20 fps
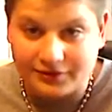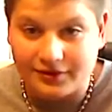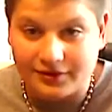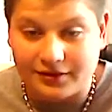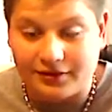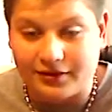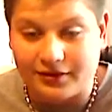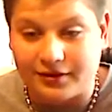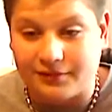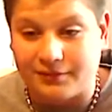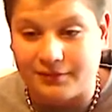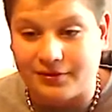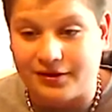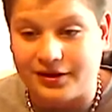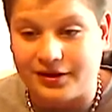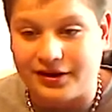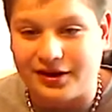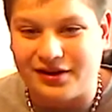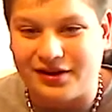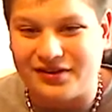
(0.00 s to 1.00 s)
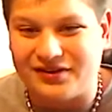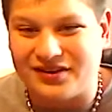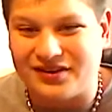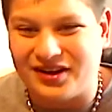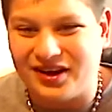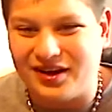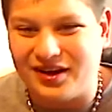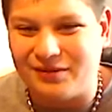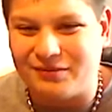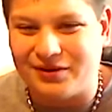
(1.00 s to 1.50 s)
think I'm running out of
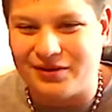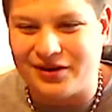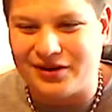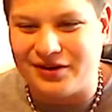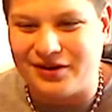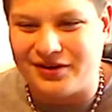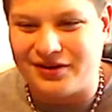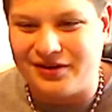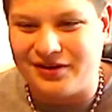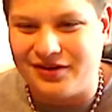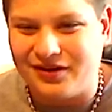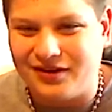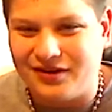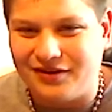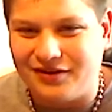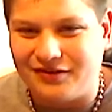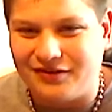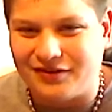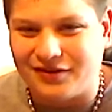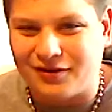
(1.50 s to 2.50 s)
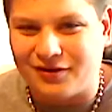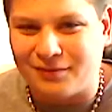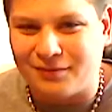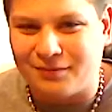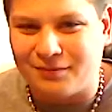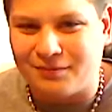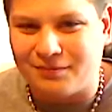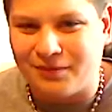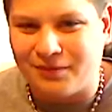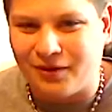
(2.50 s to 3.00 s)
time here for
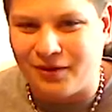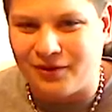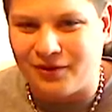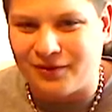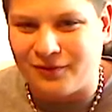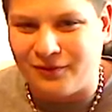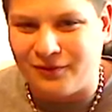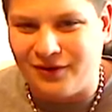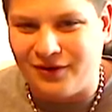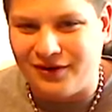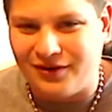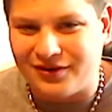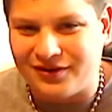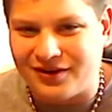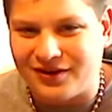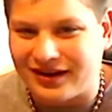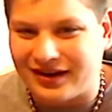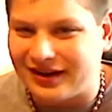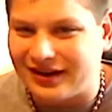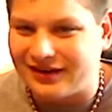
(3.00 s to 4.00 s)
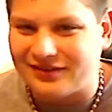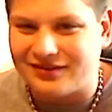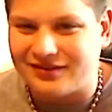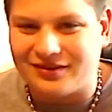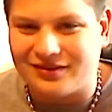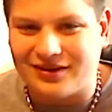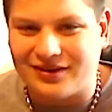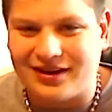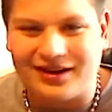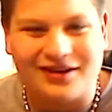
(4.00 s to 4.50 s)
part 1, and I
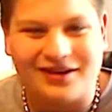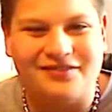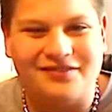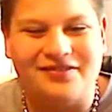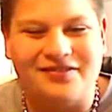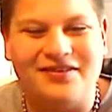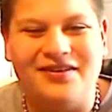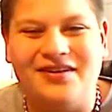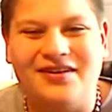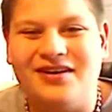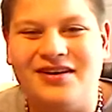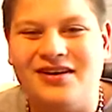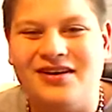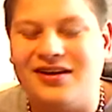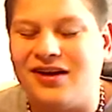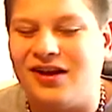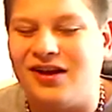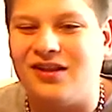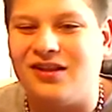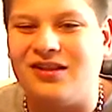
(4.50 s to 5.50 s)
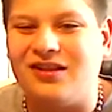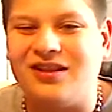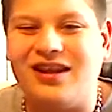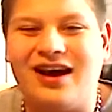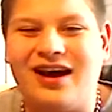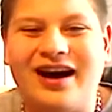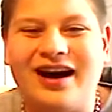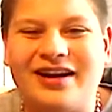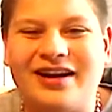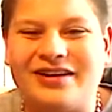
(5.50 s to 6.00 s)
still have a
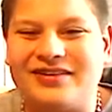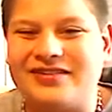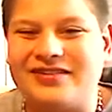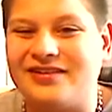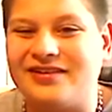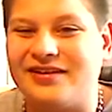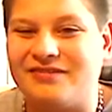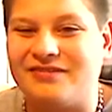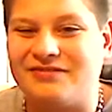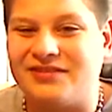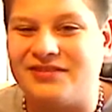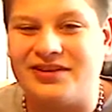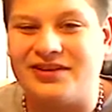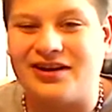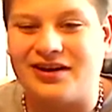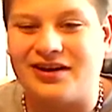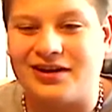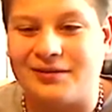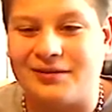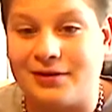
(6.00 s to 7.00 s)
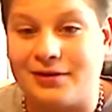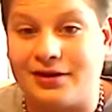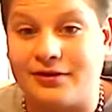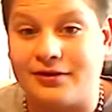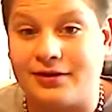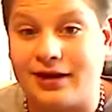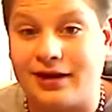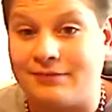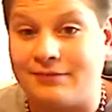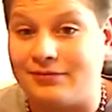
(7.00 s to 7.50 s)
lot of stuff to talk
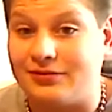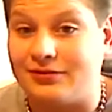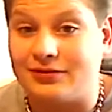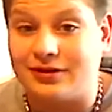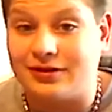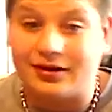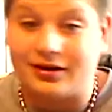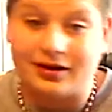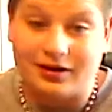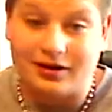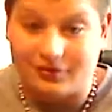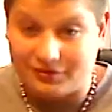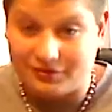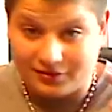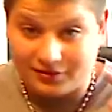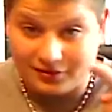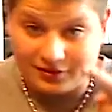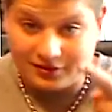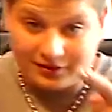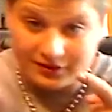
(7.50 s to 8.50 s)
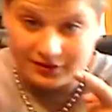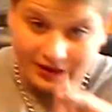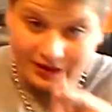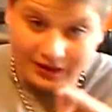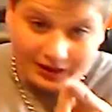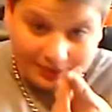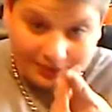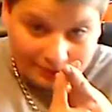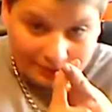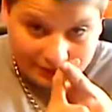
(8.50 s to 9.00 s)
about. I'm just gonna cover the
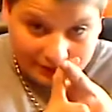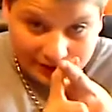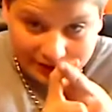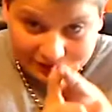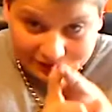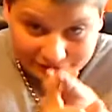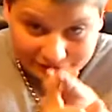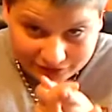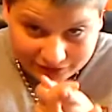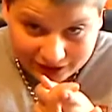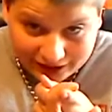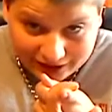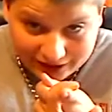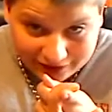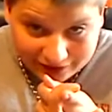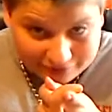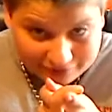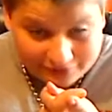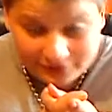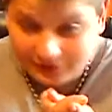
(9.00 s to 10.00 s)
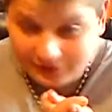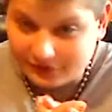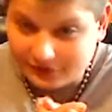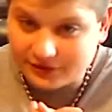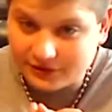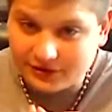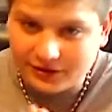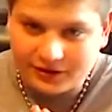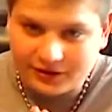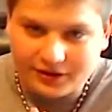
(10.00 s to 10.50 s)
DWA draft,
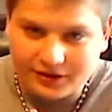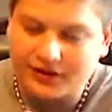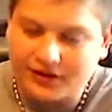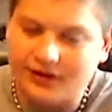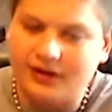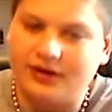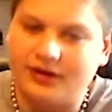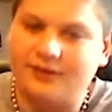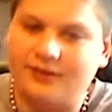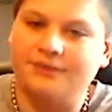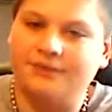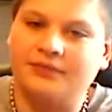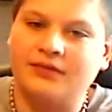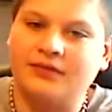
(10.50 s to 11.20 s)
and